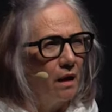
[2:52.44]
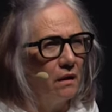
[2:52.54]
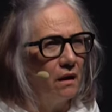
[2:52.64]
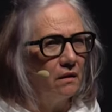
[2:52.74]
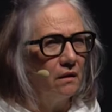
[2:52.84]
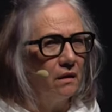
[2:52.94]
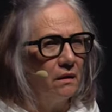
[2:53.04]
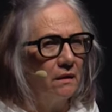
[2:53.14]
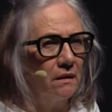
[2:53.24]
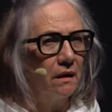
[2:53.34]
An
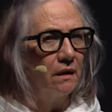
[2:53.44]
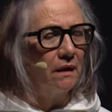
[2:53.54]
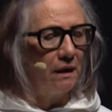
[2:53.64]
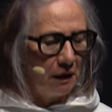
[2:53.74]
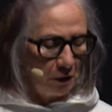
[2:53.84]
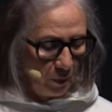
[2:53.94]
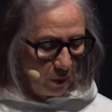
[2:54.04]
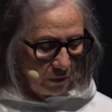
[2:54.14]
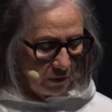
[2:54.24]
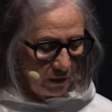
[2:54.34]
artist that
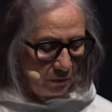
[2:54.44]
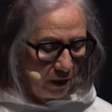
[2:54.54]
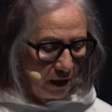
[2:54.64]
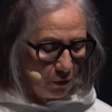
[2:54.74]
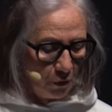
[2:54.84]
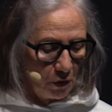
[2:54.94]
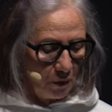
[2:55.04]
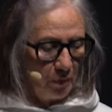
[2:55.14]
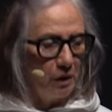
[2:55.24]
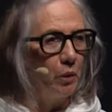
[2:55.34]
explores the
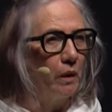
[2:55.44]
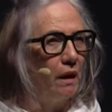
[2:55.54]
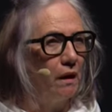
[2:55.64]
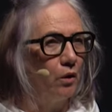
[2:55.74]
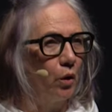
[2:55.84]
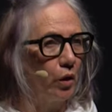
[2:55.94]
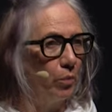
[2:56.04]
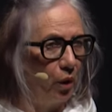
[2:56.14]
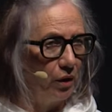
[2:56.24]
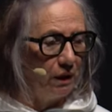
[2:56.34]
relationship between her
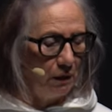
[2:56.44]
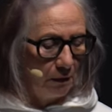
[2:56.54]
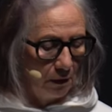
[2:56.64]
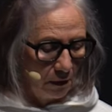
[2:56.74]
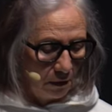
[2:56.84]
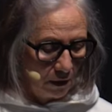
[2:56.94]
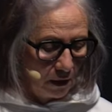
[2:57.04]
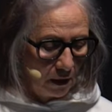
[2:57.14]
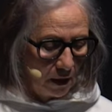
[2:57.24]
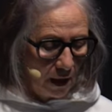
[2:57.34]
body,
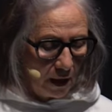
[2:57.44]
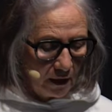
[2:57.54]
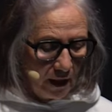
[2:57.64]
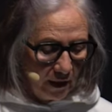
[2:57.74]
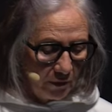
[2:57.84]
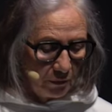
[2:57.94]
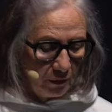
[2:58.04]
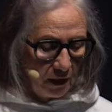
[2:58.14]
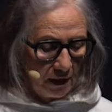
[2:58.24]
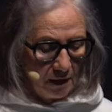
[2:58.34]
the
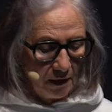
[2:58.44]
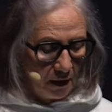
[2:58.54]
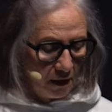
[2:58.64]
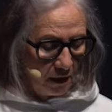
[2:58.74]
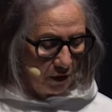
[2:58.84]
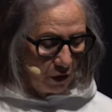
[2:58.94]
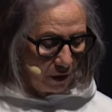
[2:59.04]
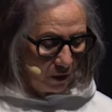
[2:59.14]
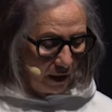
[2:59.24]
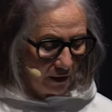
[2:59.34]
health-related data
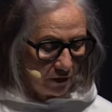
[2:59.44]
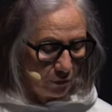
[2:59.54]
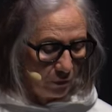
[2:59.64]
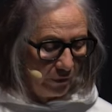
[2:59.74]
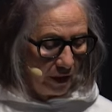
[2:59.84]
she collects through